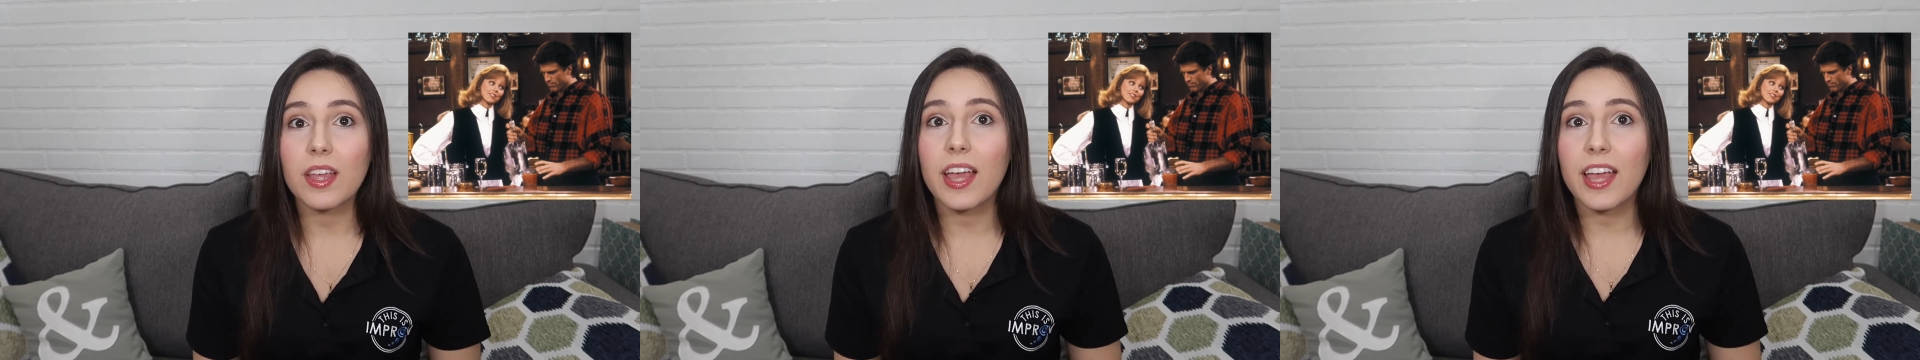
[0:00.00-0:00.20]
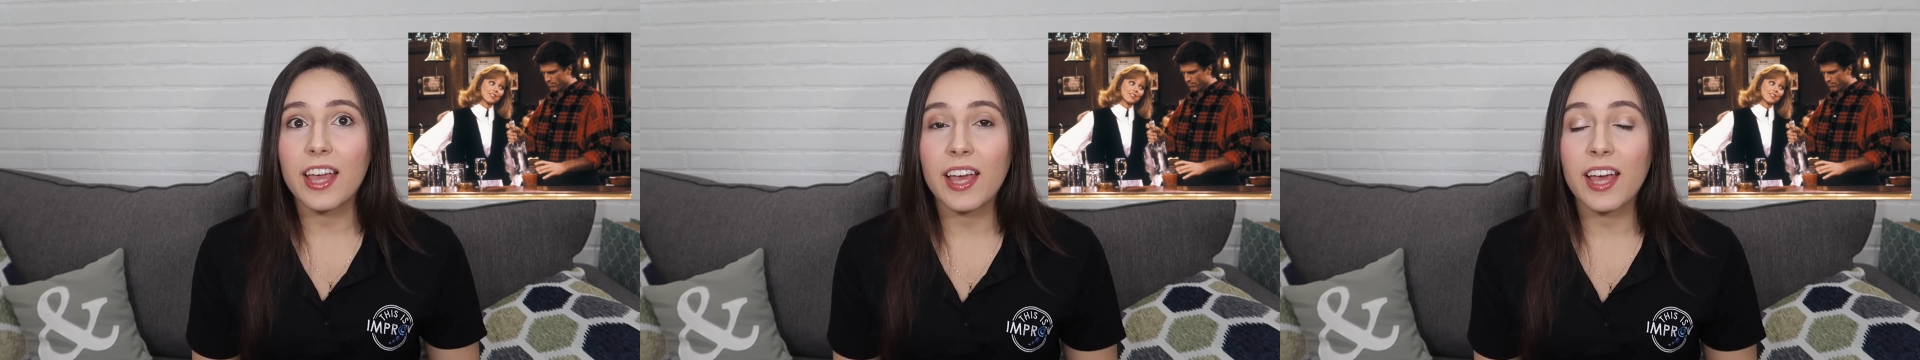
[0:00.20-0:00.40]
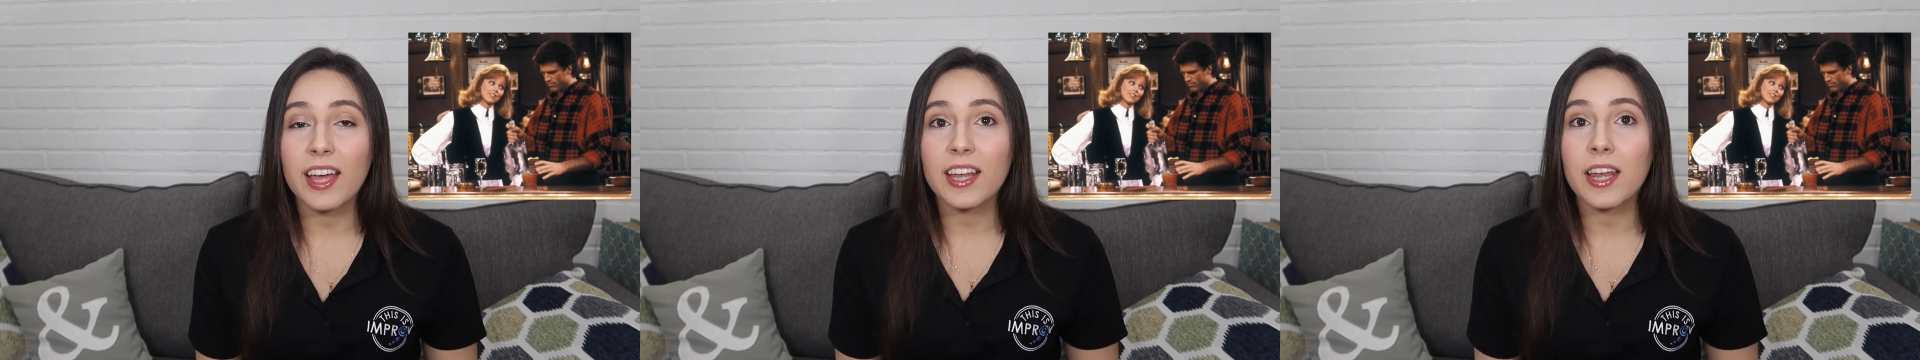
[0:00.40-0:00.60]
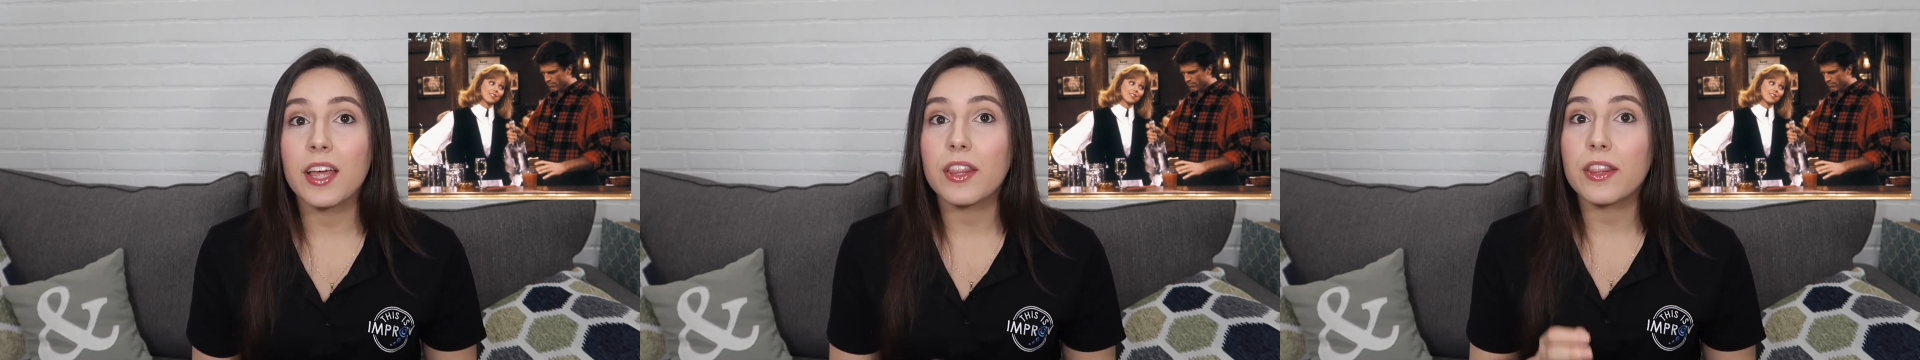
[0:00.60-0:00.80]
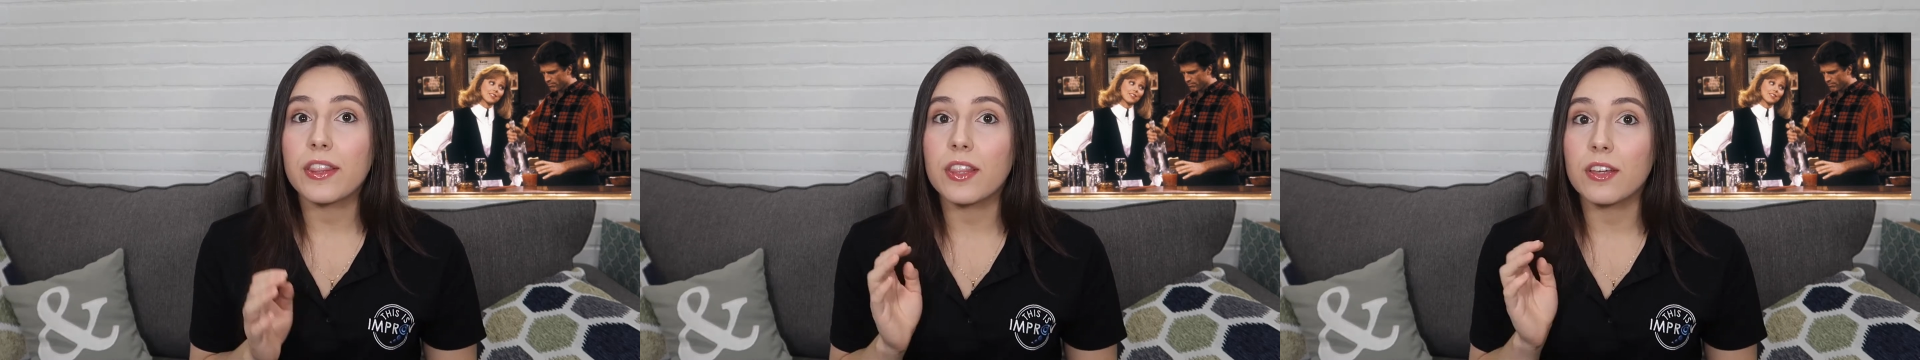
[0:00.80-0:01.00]

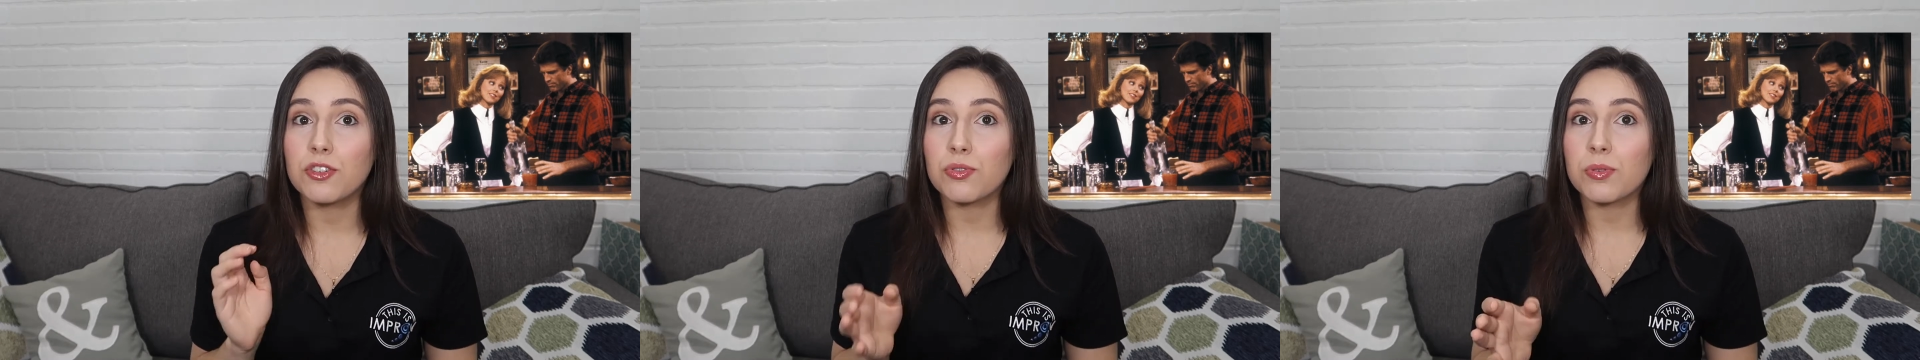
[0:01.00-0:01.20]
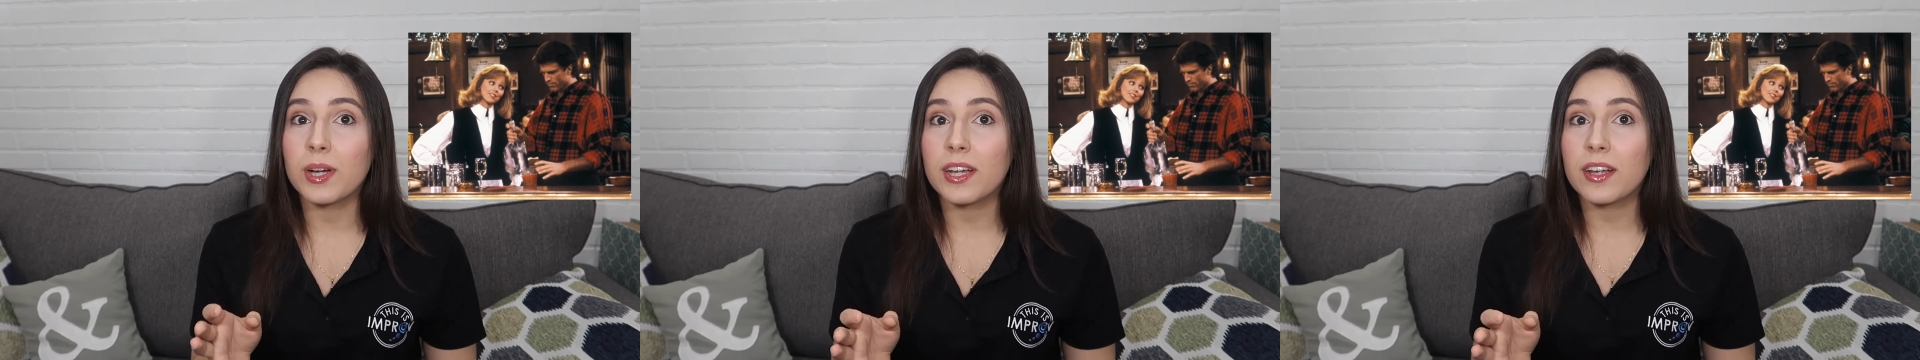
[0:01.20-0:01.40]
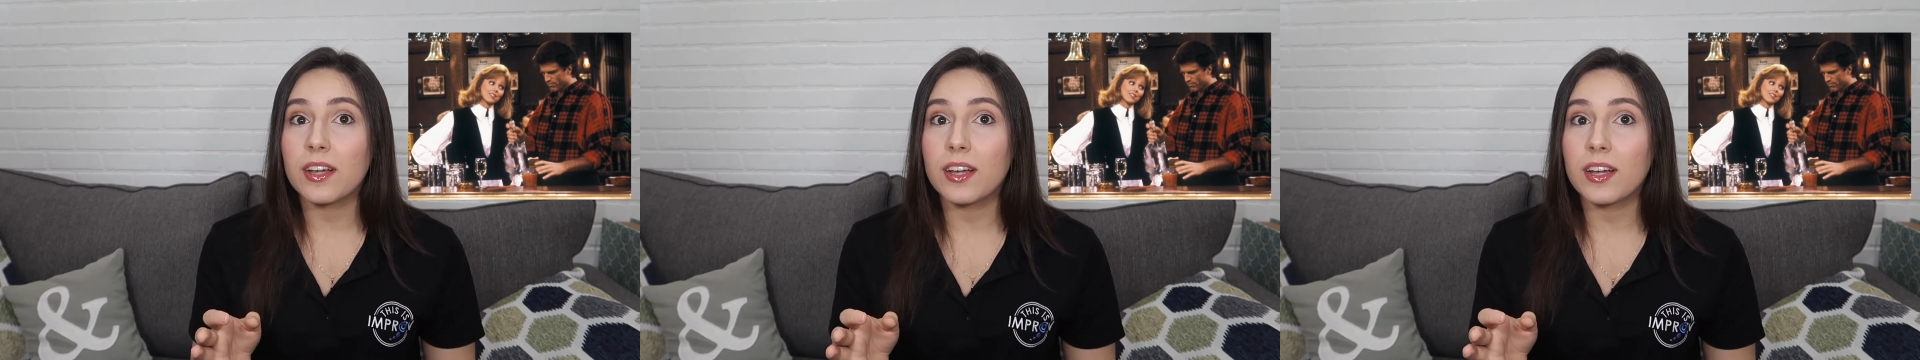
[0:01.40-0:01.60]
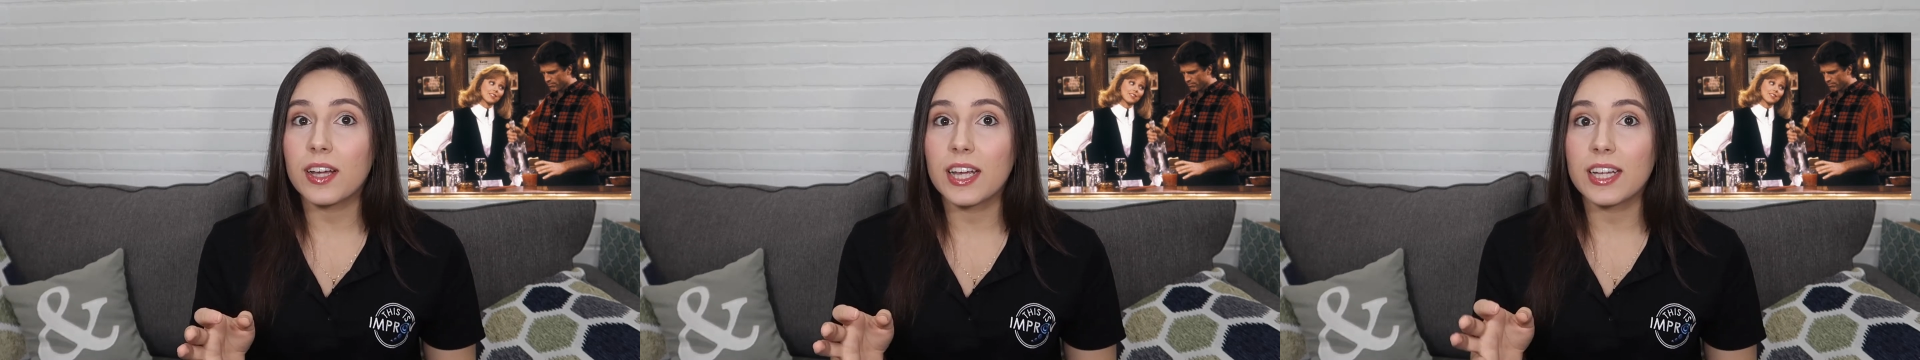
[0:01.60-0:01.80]
and the drink,